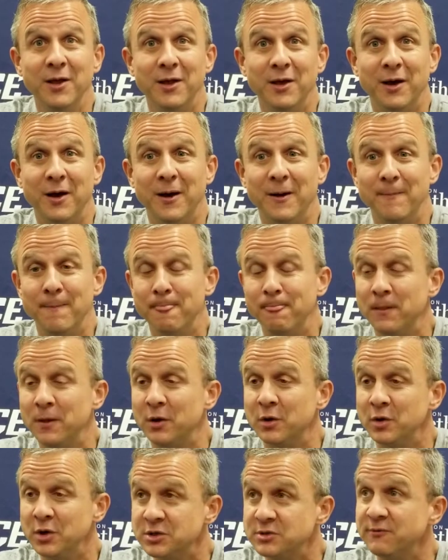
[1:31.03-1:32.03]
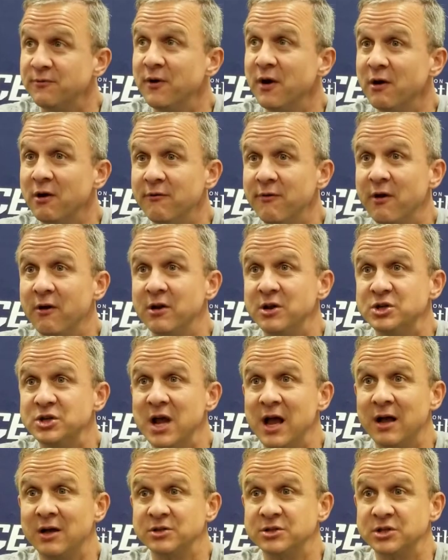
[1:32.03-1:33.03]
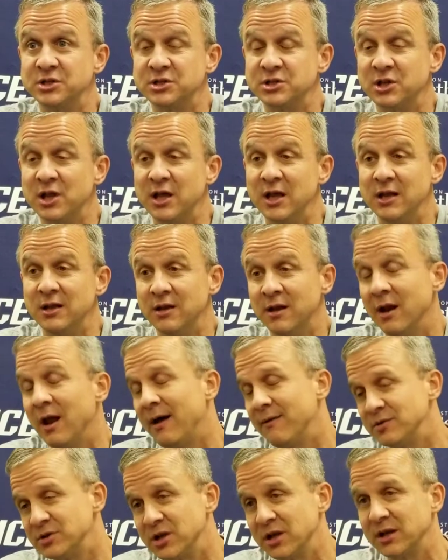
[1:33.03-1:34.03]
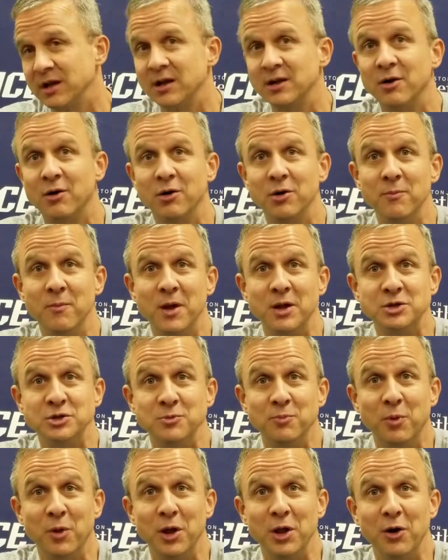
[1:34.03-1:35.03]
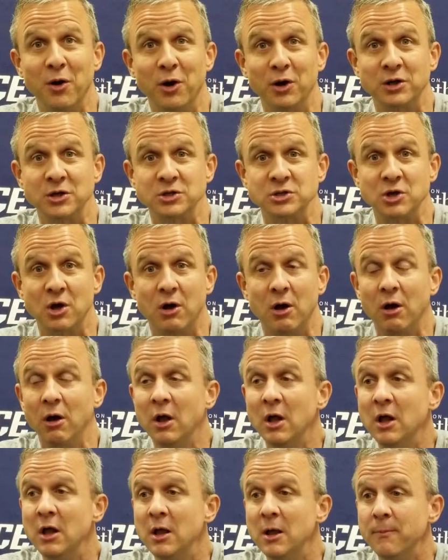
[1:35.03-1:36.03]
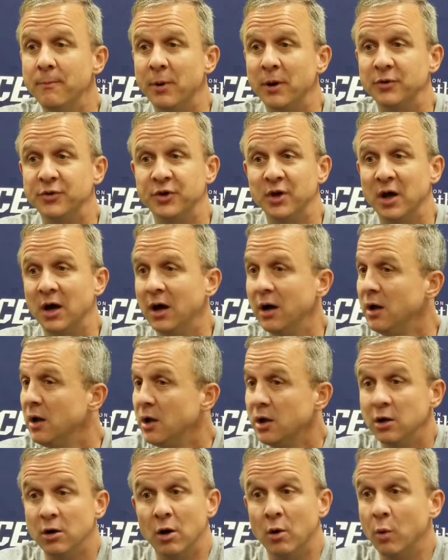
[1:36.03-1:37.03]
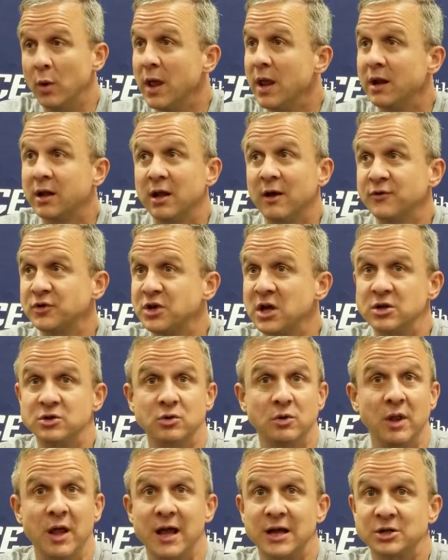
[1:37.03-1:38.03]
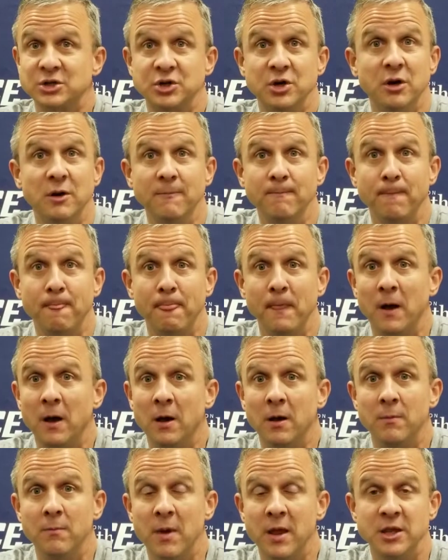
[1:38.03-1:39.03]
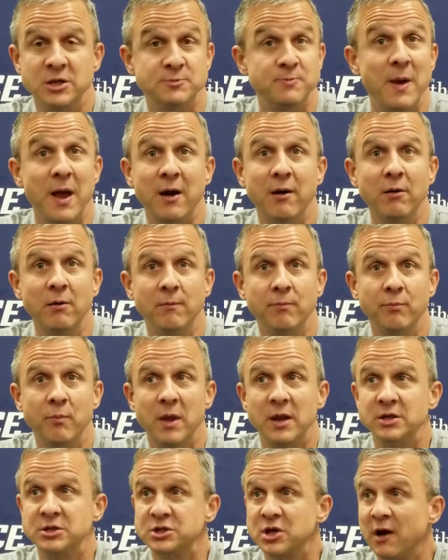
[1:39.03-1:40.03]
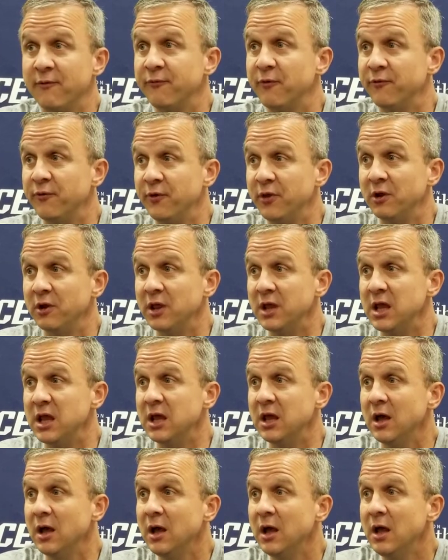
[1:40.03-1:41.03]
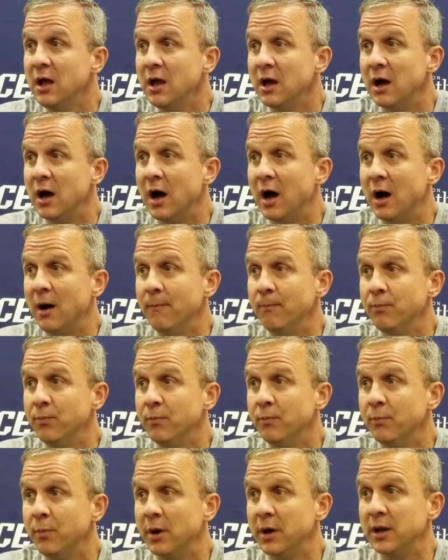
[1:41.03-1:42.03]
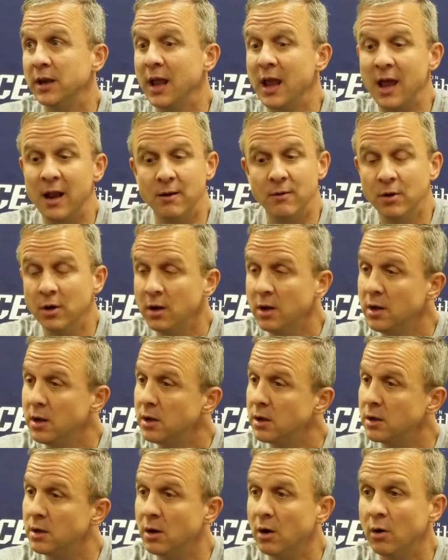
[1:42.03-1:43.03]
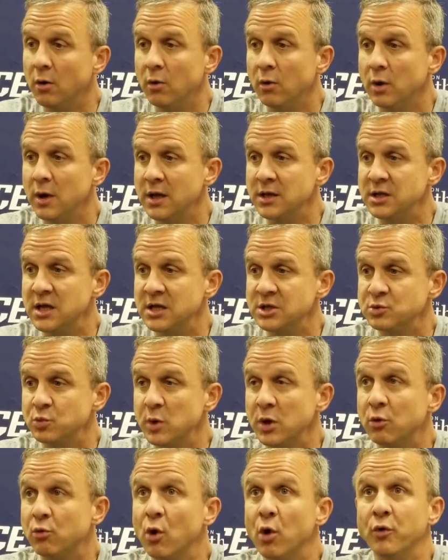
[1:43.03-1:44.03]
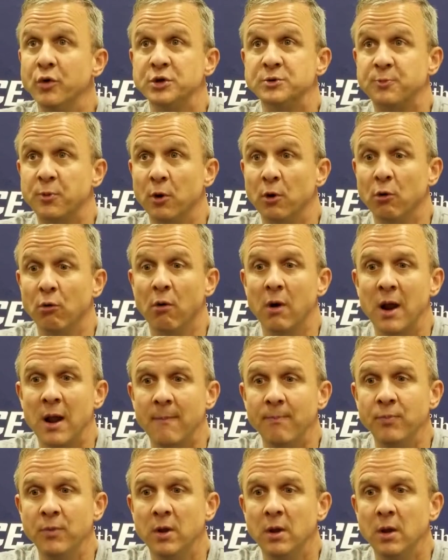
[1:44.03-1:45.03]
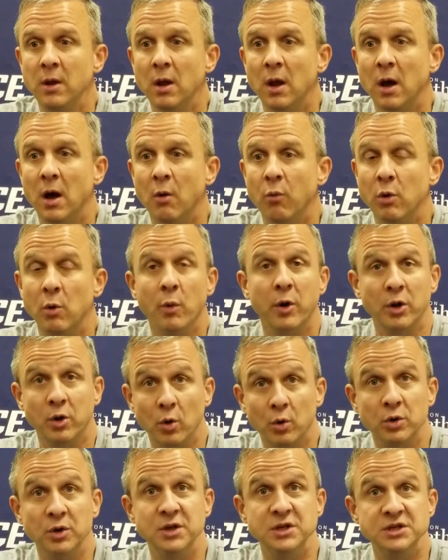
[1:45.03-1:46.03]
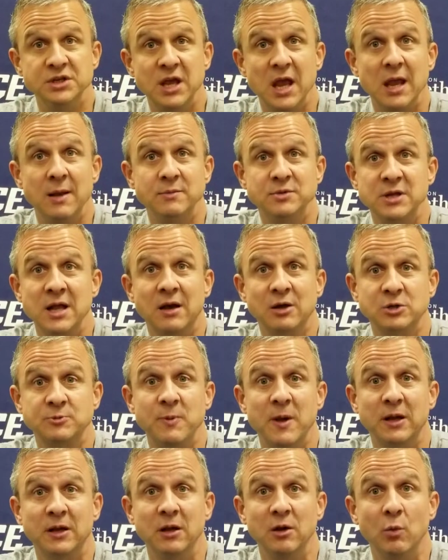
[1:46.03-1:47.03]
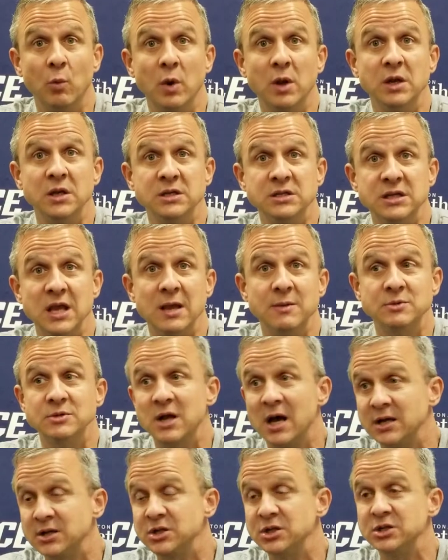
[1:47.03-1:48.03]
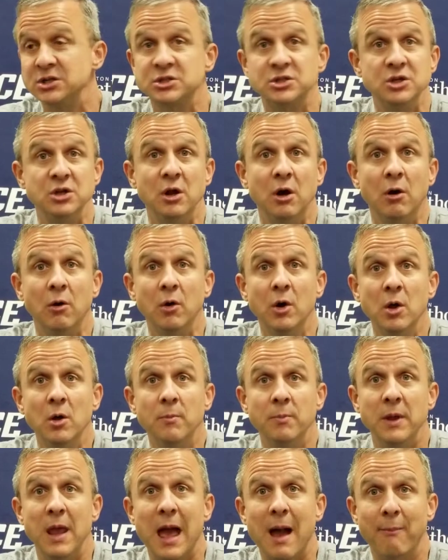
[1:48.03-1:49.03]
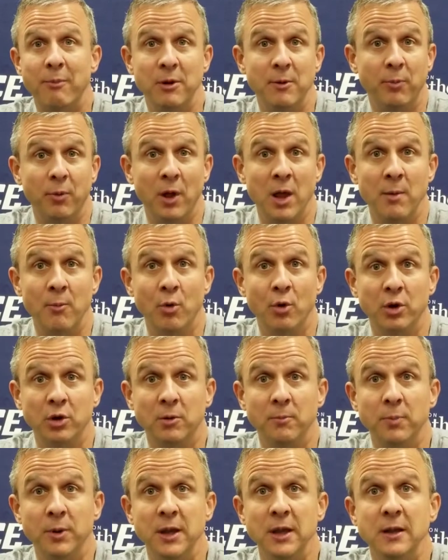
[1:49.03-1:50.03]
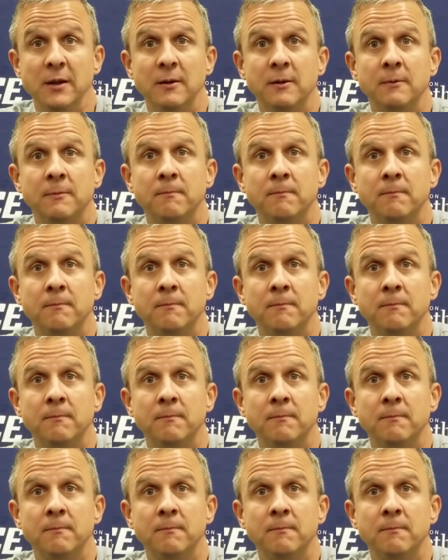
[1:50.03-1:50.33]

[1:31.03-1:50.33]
You know, it's a very, very challenging slate, and obviously, like I already mentioned, playing Arkansas. But, you know, we had a tough schedule last year. It made us better, made us tougher for the league. But again, you know, as we grow this program, we want to go into these games now expecting to win these games, not just, you know, be happy to play more to compete.